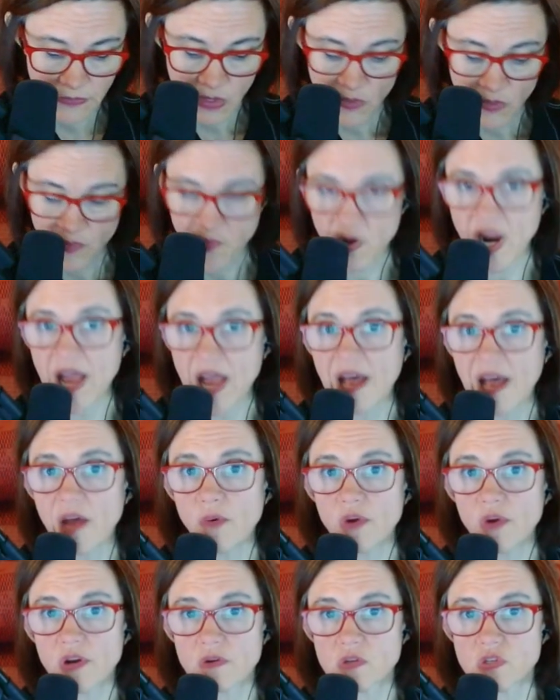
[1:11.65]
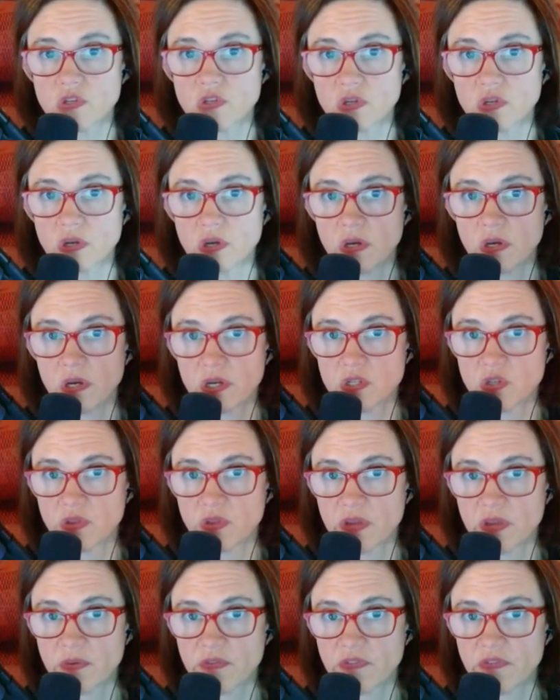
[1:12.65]
for hours uh, until
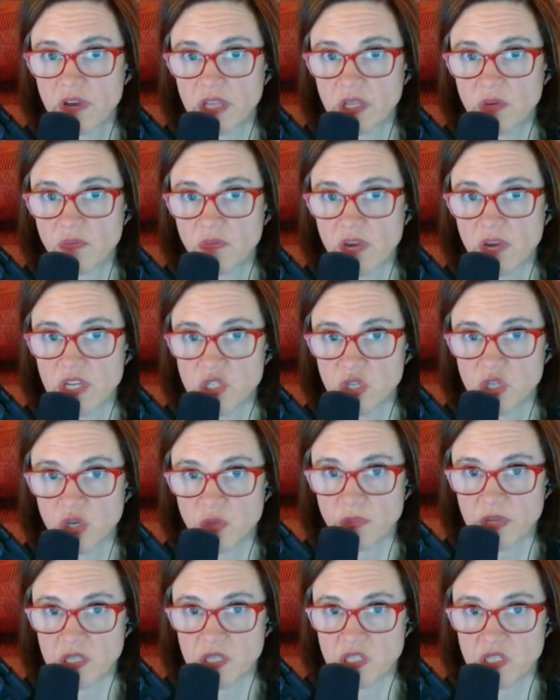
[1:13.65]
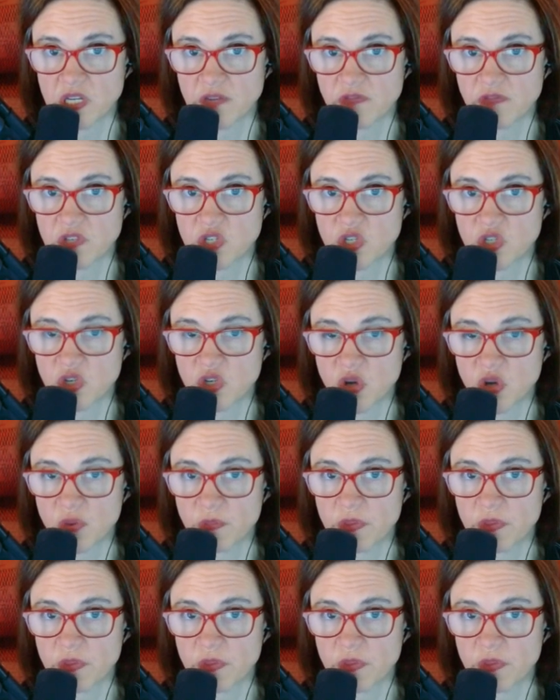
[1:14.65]
they were finally rescued by the San Francisco